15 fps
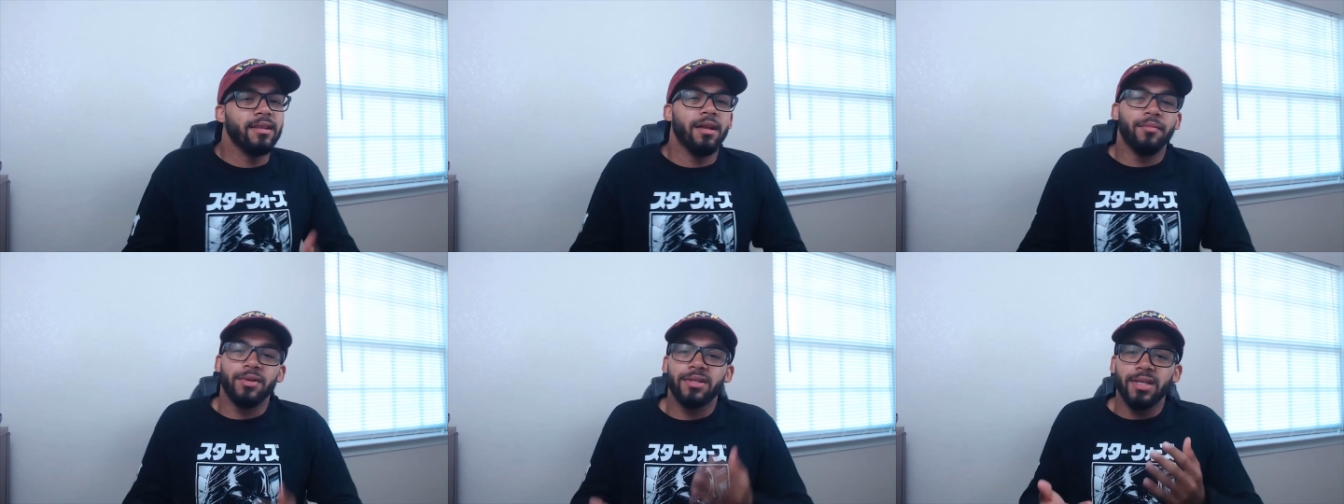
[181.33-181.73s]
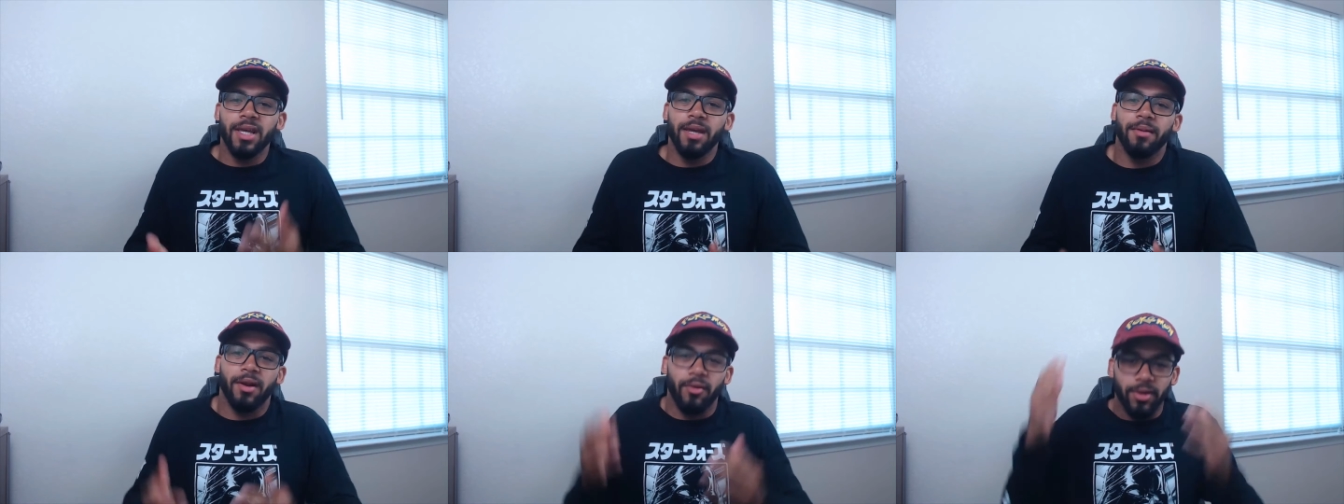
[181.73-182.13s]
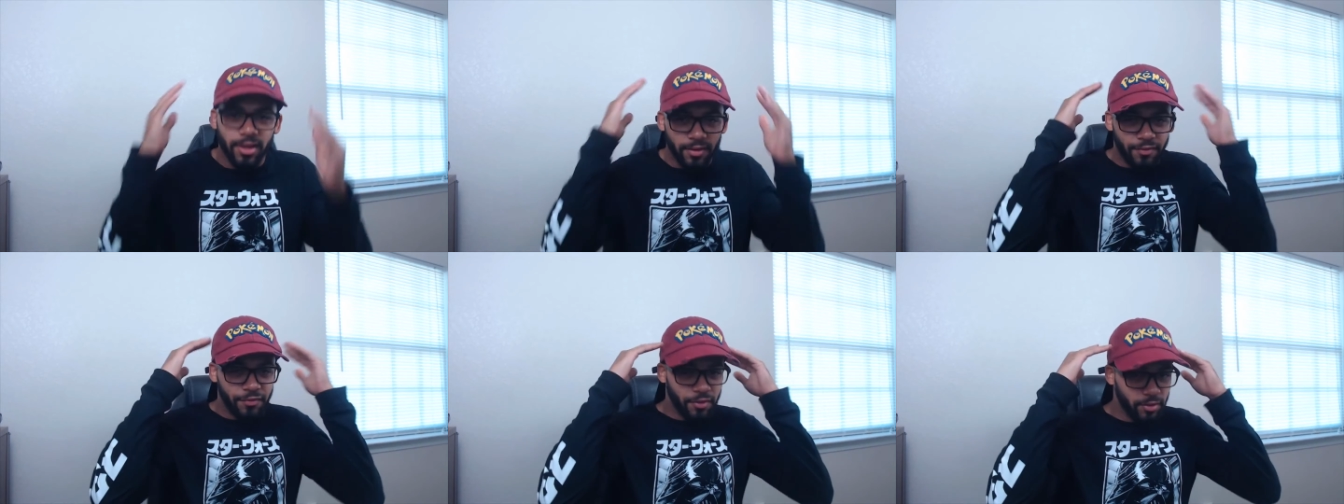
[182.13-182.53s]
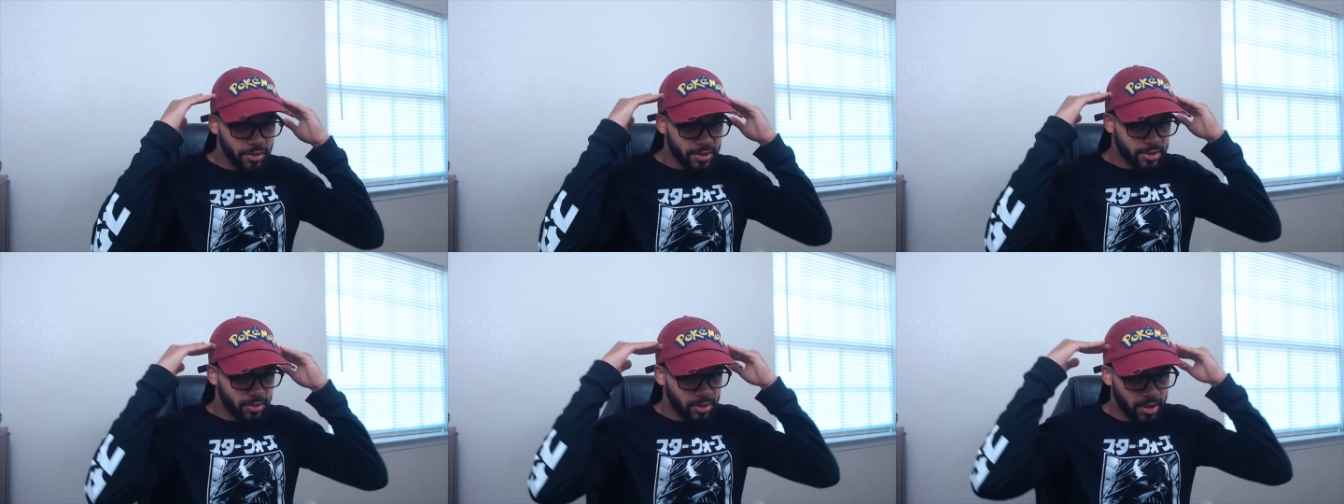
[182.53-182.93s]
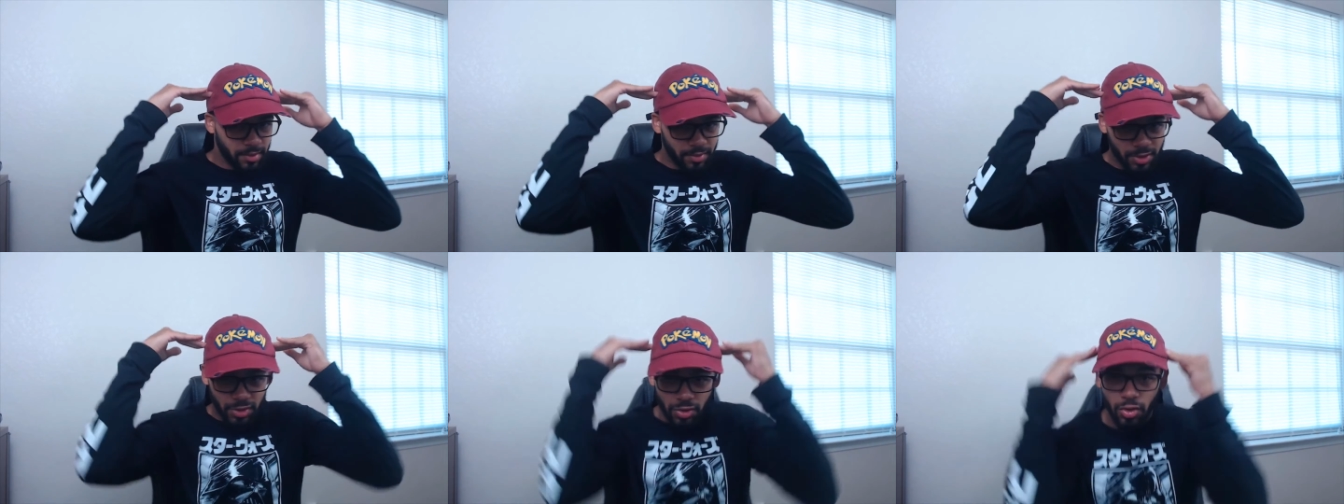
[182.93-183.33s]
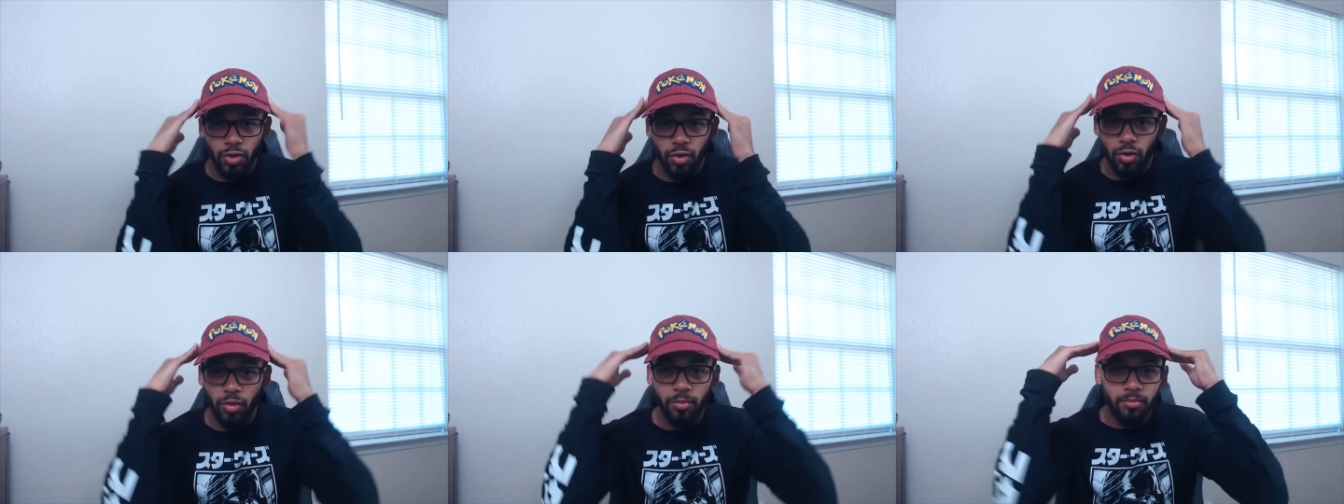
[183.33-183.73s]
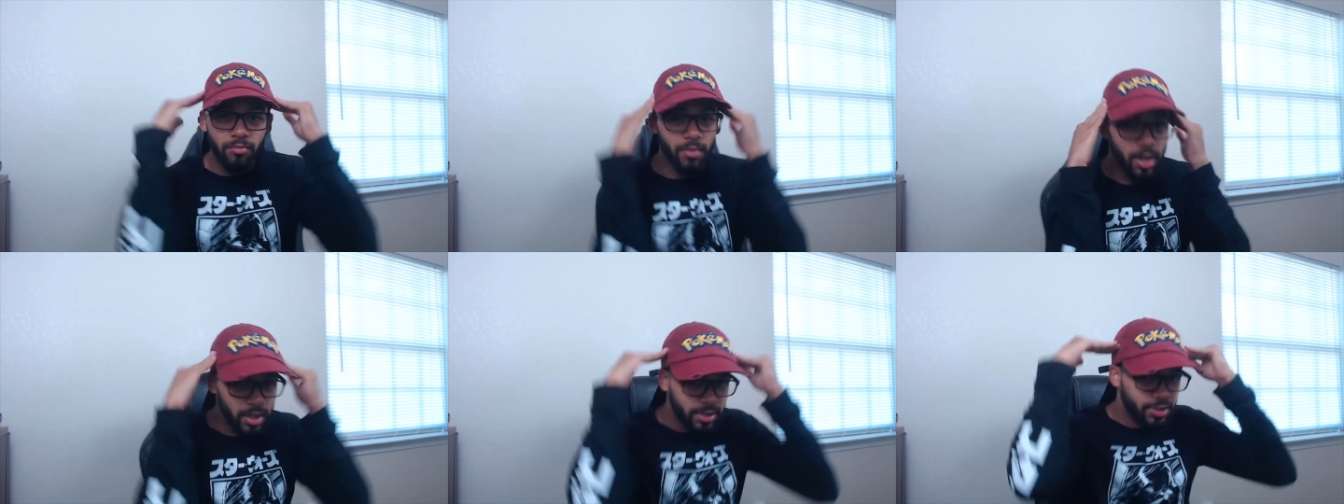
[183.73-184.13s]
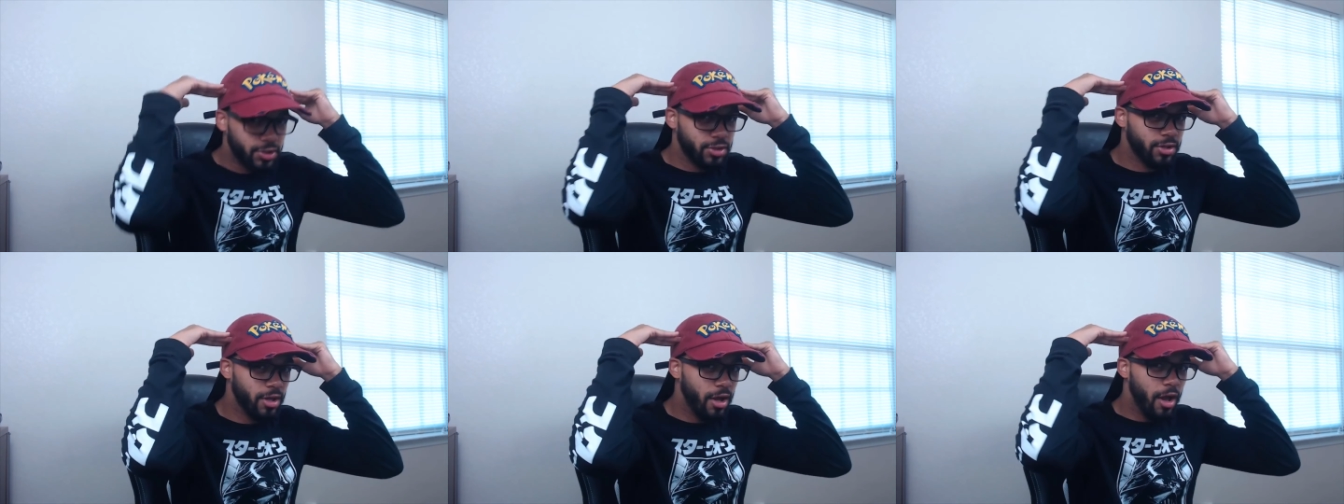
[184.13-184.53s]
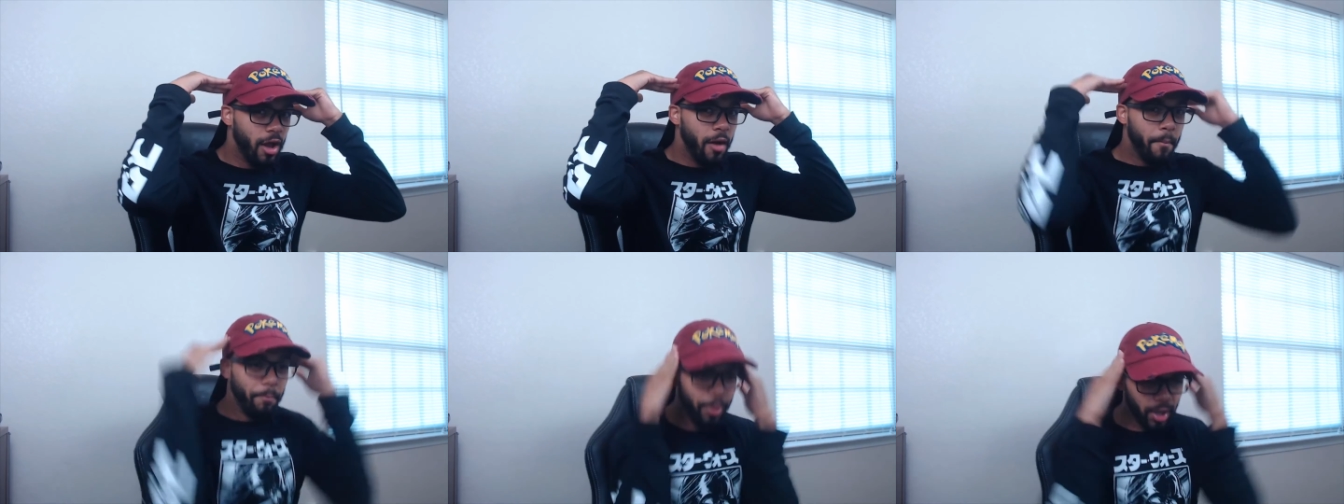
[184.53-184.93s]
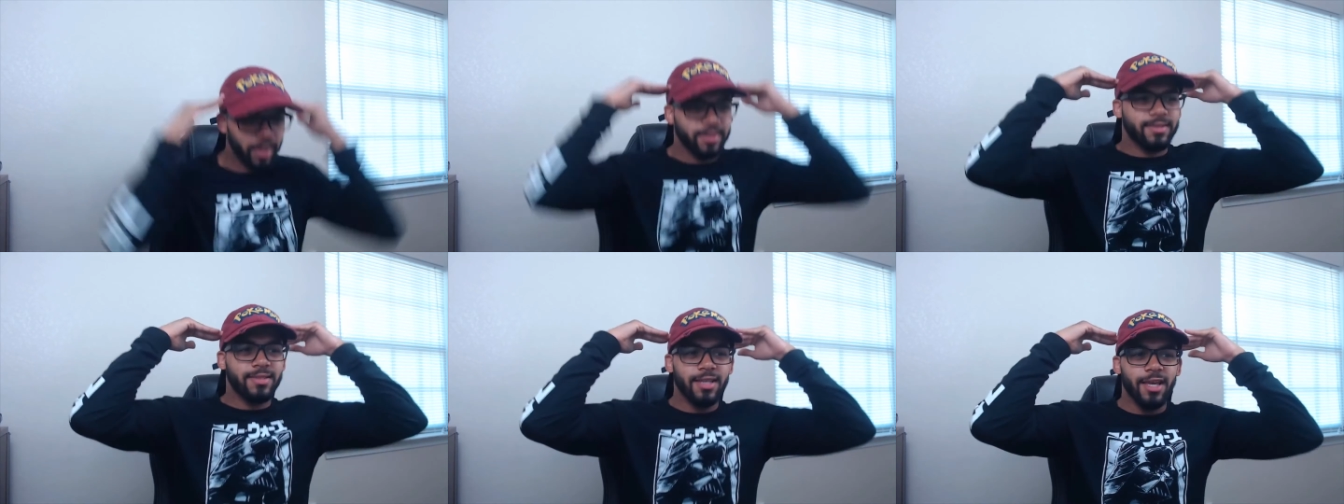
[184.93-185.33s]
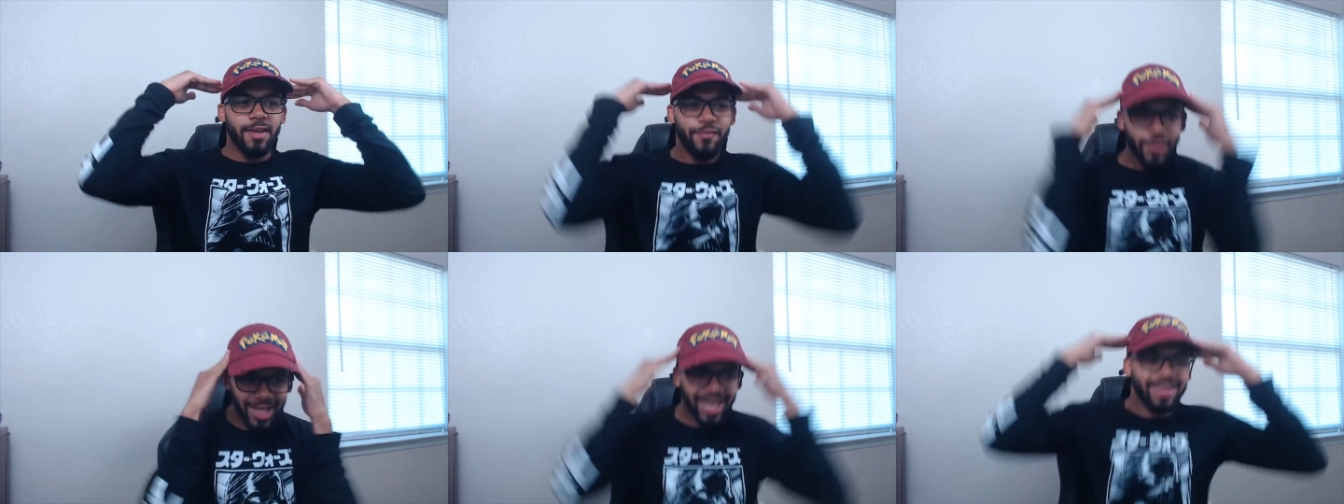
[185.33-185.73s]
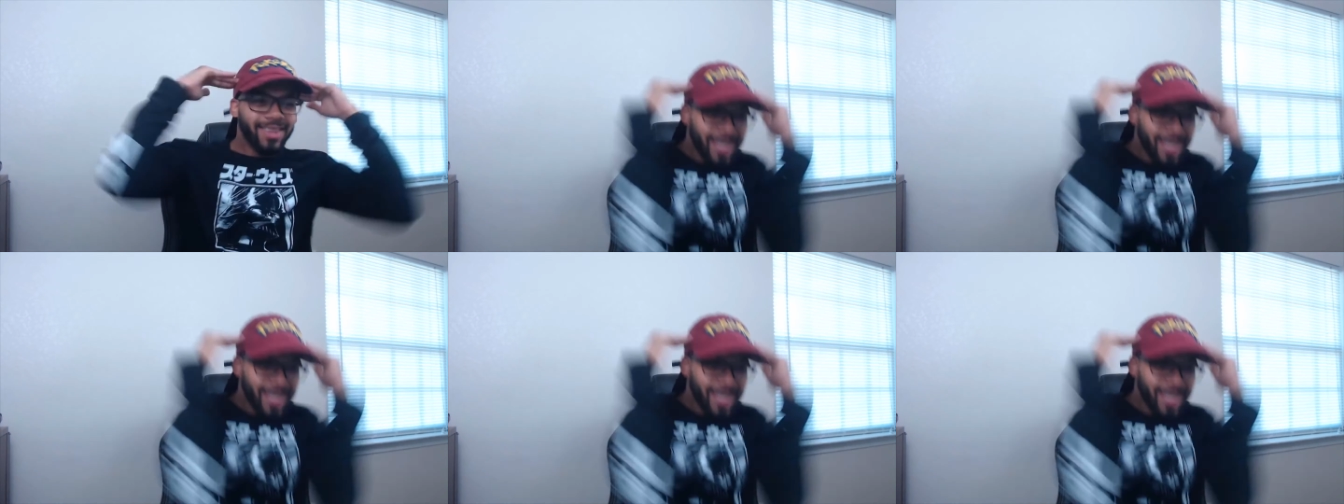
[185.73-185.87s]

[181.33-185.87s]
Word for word: numbers game, I don't want to get focused on the numbers too much, but if you like the